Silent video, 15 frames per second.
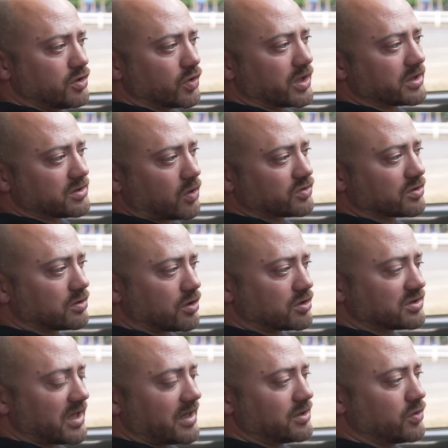You'll get those
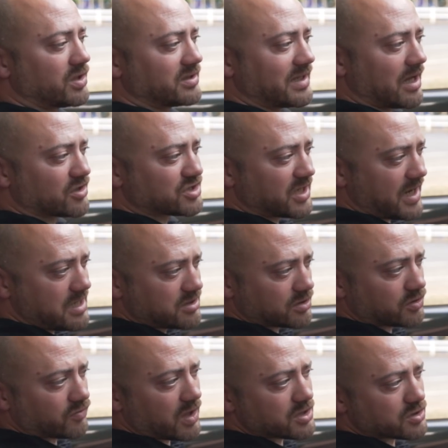alerts, and you can now change
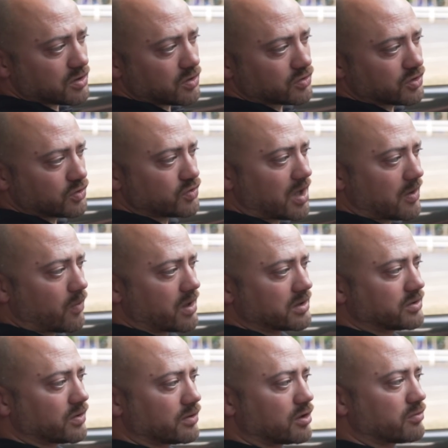the threshold. So do I want
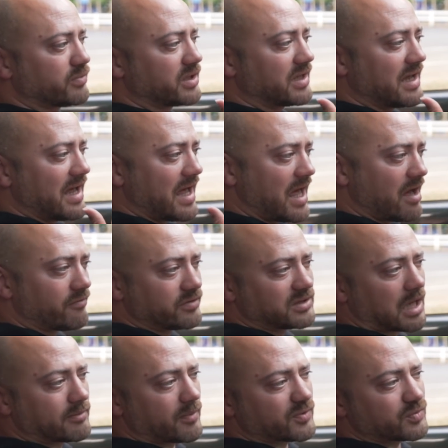it to alert me every
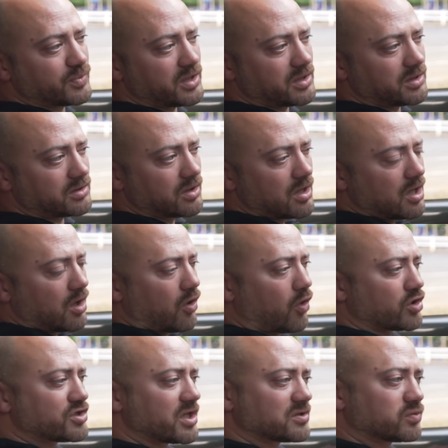time I'm speeding,
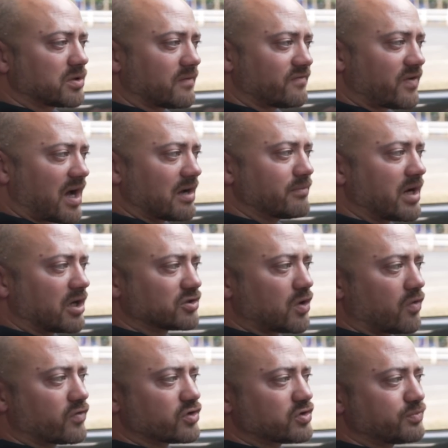or just when I'm 5 miles
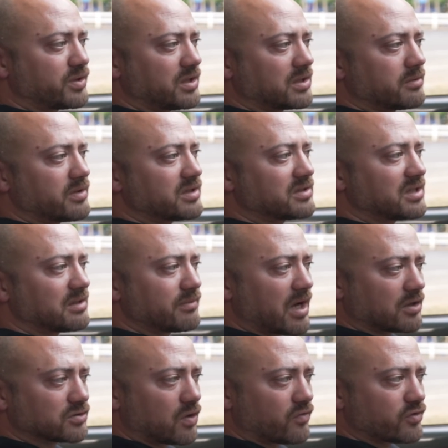over the speed limit, 10
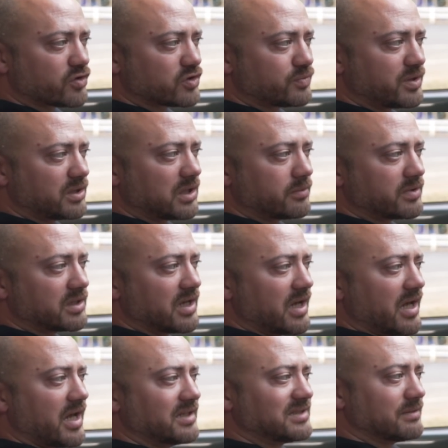miles over the speed limit?
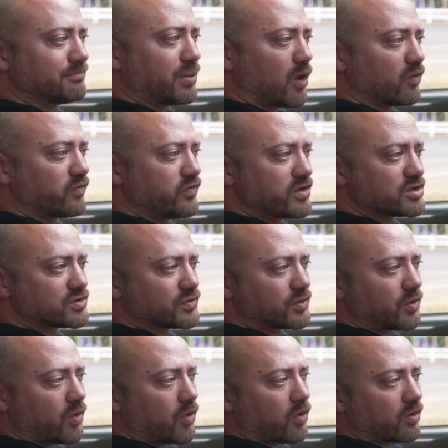Is it both
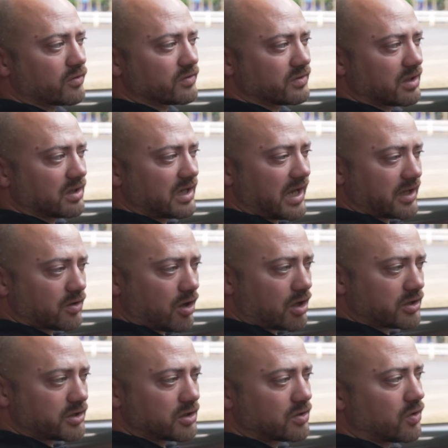visual or and
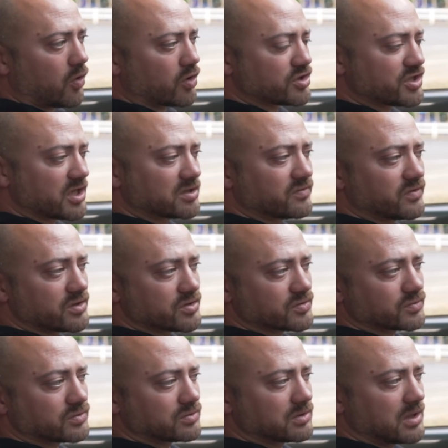audio, or just
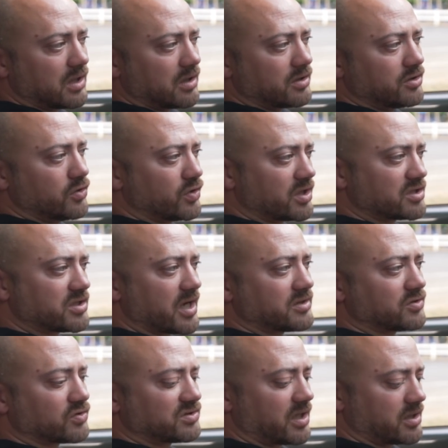visual? You can
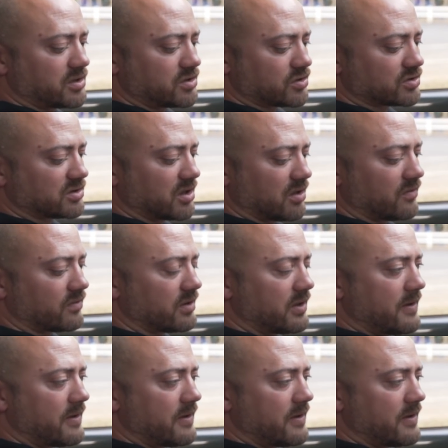change those settings yourself.